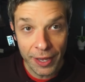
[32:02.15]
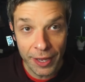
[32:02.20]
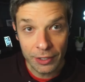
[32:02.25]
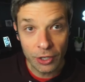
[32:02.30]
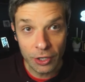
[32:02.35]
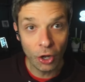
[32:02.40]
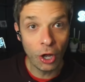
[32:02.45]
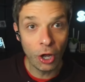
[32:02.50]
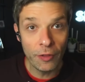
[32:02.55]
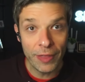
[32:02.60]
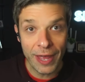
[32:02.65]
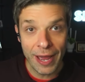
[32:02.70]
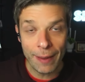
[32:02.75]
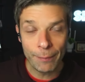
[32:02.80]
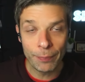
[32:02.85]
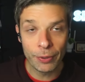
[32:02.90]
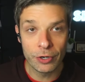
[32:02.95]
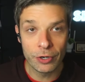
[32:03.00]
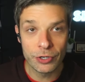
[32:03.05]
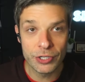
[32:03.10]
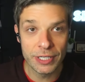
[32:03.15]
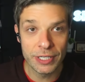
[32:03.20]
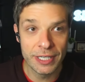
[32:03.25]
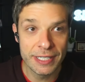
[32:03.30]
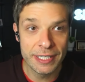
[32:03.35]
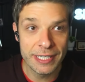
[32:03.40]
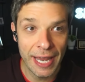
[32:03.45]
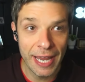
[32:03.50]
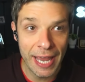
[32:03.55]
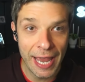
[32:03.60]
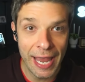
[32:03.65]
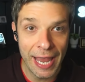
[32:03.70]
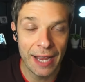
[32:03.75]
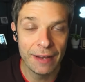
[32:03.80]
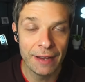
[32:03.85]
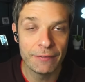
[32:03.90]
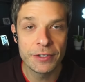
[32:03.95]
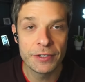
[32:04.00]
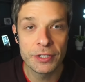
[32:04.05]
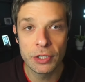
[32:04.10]
call that person and say, hey,
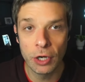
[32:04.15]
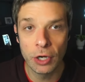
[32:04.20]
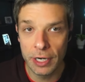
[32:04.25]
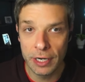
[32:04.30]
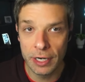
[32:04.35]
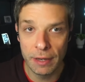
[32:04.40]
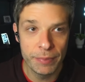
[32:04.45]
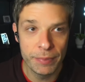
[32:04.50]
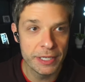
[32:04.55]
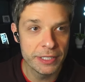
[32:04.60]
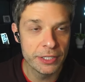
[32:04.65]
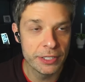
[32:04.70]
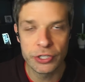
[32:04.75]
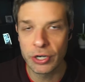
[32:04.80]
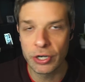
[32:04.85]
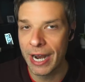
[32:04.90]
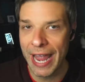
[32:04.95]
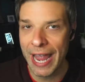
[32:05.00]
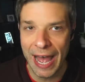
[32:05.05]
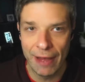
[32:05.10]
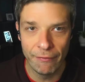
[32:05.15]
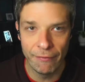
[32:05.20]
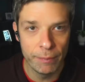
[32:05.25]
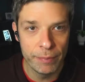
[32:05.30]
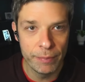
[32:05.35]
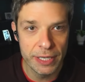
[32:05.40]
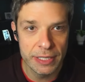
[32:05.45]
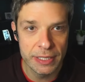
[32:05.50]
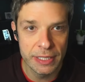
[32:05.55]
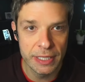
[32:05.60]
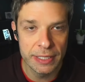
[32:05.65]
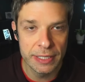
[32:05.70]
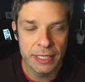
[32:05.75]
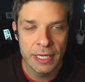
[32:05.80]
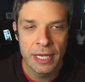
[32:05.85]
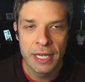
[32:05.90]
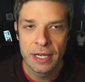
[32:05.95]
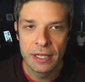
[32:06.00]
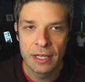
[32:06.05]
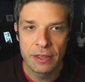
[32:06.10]
I've started a business, or I have a business.
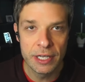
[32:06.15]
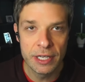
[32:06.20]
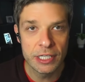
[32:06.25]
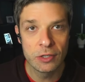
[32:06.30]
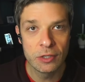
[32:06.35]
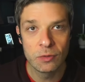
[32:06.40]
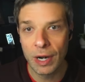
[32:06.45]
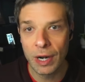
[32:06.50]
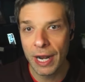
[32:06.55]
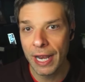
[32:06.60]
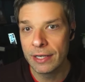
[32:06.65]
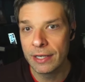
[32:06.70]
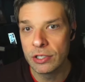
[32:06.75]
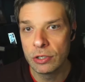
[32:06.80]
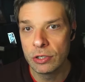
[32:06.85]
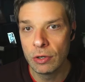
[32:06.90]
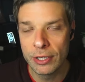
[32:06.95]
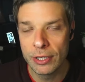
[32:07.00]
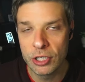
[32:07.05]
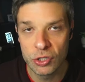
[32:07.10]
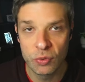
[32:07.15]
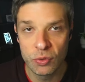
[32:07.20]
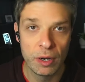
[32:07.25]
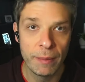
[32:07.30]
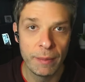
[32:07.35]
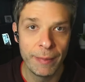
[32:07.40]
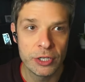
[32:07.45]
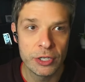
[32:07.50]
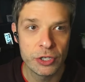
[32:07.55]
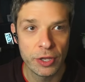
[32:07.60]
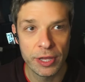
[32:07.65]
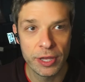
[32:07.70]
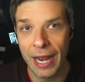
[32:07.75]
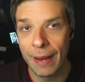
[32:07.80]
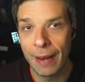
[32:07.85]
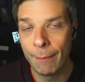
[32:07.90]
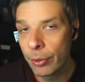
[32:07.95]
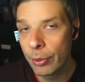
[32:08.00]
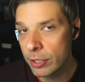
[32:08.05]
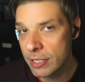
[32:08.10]
This is what I do. I just want to make sure that
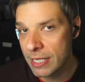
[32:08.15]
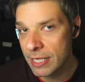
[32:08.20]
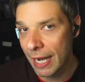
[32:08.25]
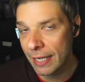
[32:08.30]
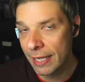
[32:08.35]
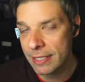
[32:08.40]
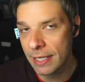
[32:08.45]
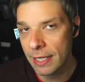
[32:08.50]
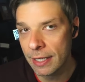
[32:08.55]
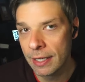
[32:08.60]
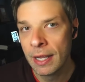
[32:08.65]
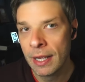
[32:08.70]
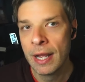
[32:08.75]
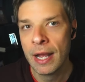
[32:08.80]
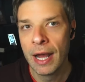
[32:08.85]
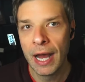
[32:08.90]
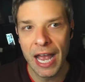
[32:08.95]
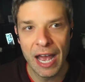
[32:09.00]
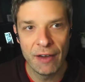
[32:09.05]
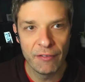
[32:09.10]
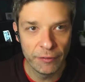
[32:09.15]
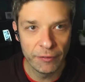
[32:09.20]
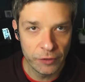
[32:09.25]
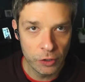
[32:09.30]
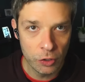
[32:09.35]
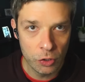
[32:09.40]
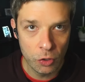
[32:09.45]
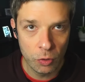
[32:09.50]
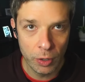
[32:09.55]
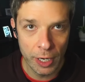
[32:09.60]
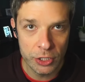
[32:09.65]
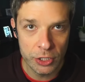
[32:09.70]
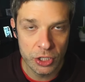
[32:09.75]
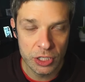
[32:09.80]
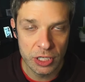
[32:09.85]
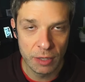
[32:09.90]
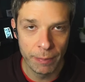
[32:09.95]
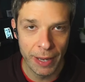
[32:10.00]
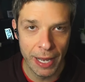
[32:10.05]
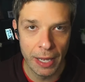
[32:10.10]
I'm protected. I have a few questions
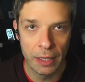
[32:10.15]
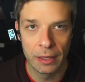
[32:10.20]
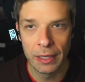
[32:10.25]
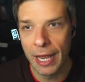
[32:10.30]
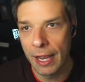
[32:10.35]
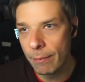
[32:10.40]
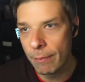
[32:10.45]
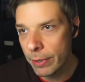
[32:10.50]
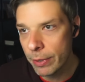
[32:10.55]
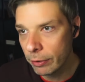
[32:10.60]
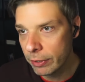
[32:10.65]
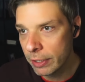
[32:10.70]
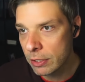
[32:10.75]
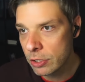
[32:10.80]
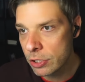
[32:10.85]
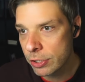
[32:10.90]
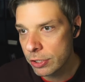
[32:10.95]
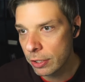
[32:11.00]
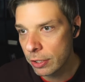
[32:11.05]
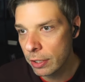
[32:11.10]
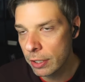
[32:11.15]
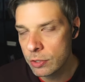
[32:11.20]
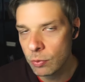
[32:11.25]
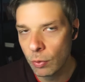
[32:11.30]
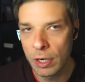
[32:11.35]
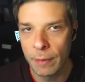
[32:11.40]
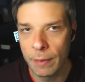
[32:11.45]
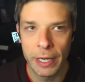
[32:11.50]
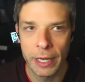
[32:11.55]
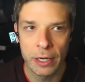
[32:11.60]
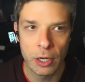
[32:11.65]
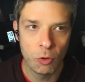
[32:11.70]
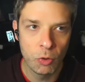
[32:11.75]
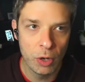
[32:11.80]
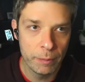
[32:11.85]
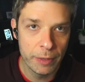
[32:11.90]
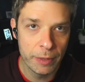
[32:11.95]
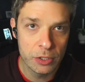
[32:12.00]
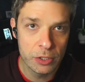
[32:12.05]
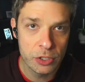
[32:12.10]
about liability insurance. What about
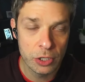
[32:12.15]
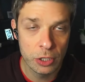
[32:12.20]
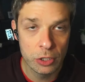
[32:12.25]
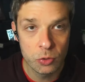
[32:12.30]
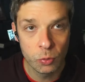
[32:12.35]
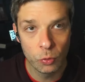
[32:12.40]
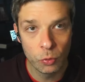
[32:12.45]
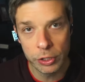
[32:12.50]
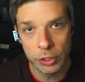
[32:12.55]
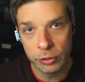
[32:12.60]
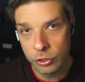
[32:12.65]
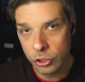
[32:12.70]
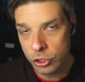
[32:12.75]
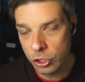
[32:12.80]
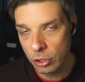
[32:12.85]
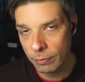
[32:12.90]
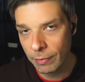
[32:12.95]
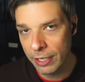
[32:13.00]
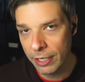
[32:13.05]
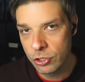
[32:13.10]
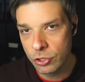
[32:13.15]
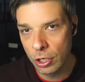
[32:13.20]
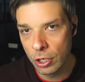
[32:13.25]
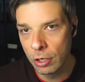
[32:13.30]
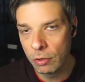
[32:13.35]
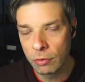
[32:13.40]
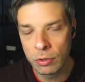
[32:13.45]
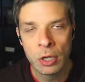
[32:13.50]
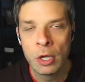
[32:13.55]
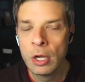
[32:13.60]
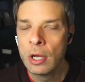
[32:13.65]
equipment insurance? Will you insure my drone?